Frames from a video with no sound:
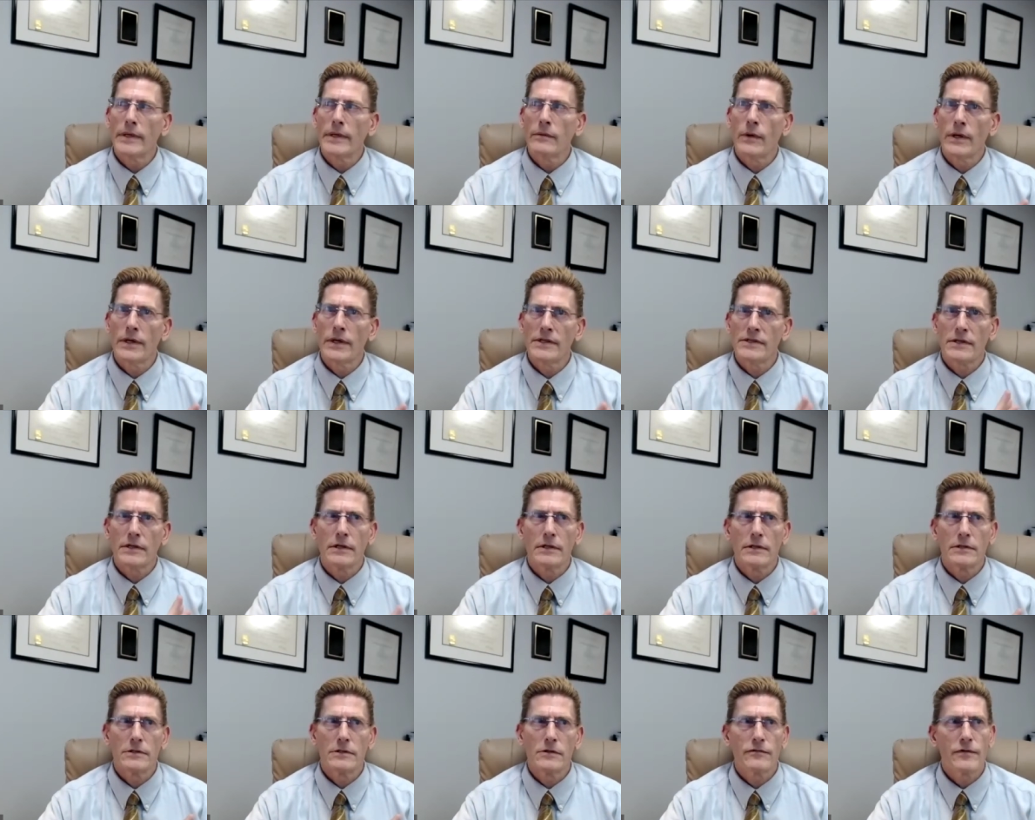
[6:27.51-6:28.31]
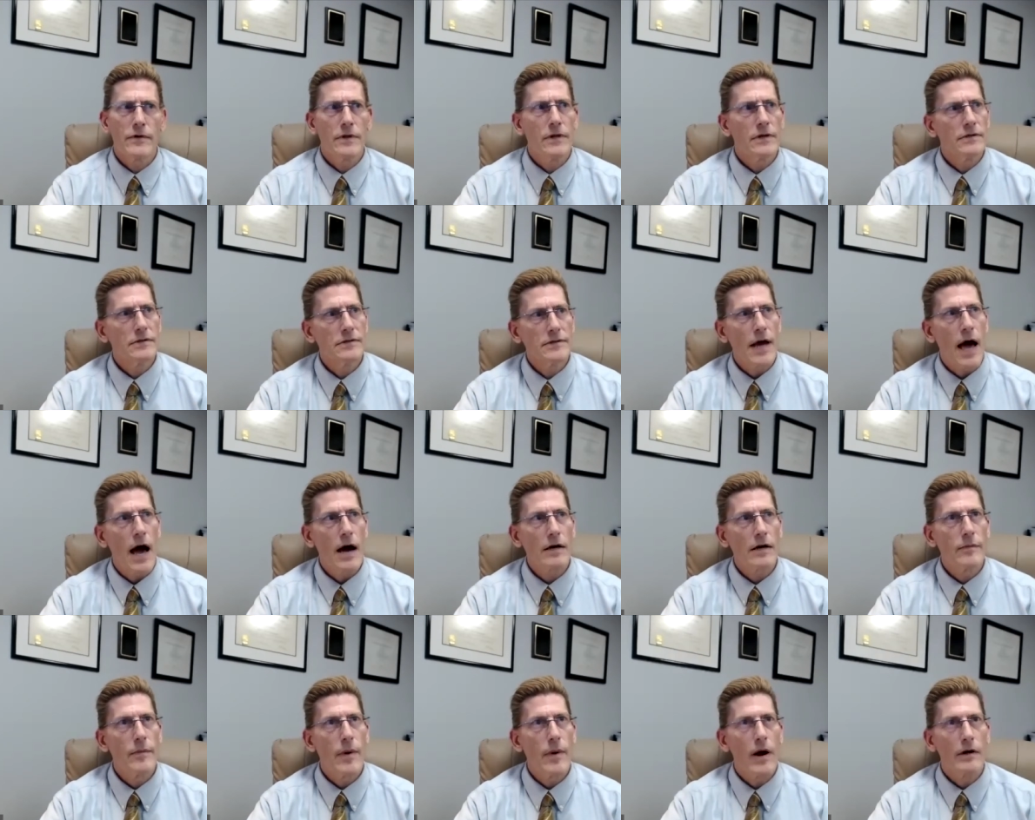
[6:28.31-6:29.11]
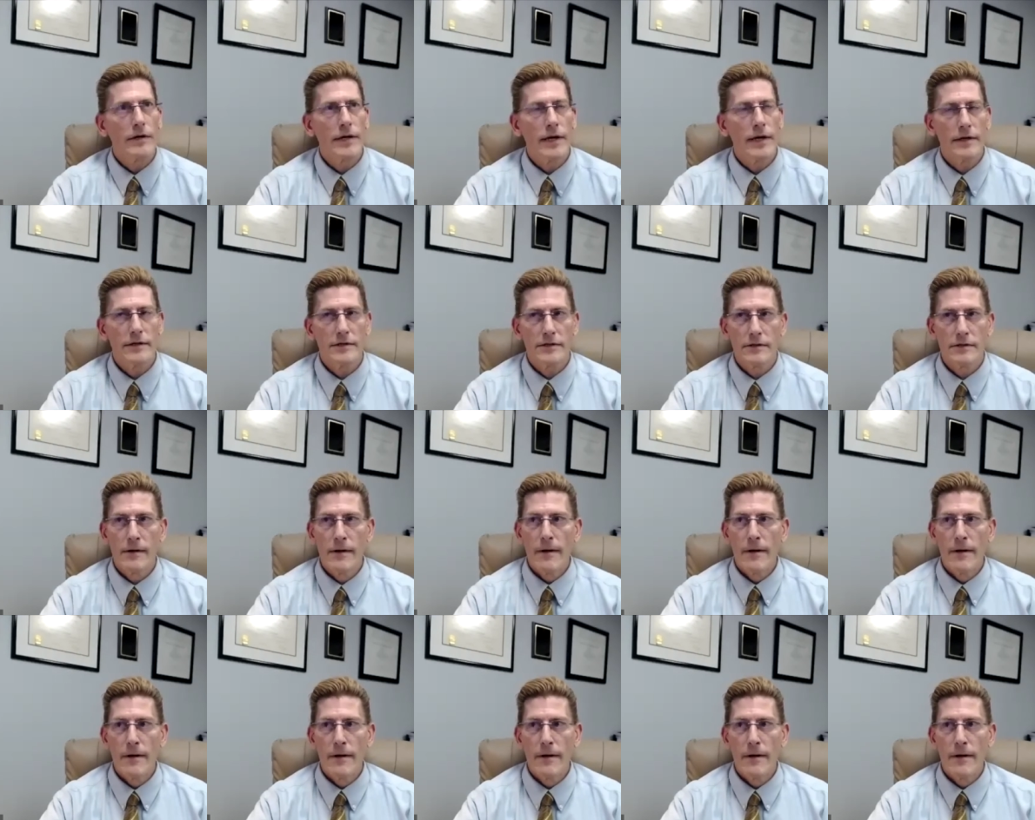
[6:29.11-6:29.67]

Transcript: What he's going to do for the stock market?